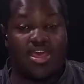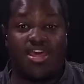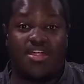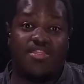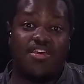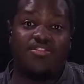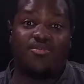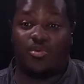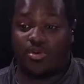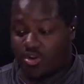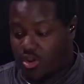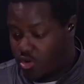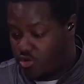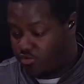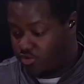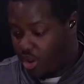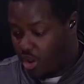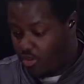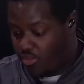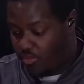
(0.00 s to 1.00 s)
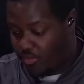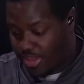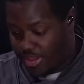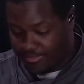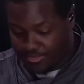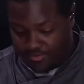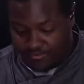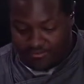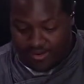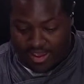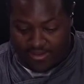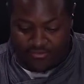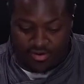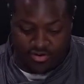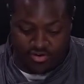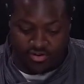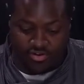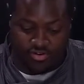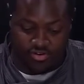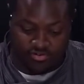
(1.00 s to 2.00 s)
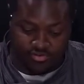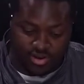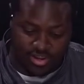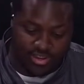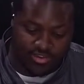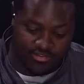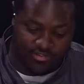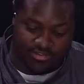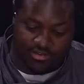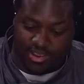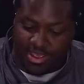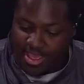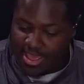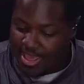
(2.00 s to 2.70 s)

This one goes all the way up to 500 degrees,